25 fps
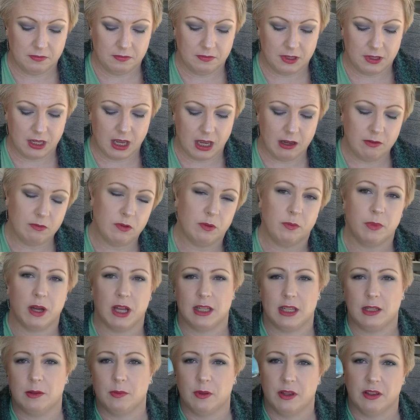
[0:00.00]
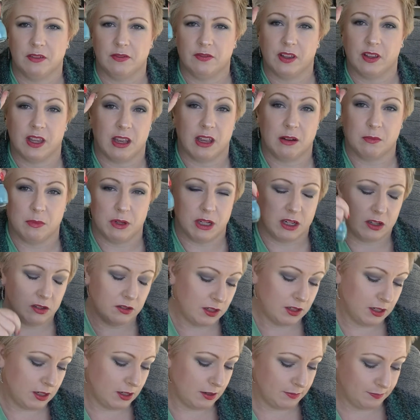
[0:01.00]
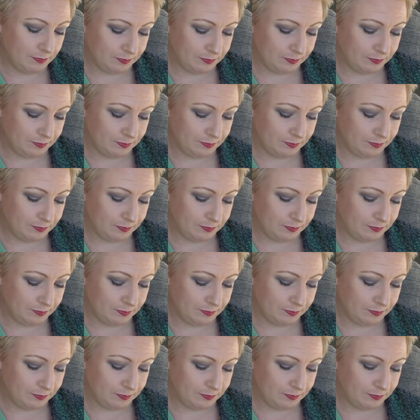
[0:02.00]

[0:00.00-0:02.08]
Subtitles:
It reminds me of forget-me-nots.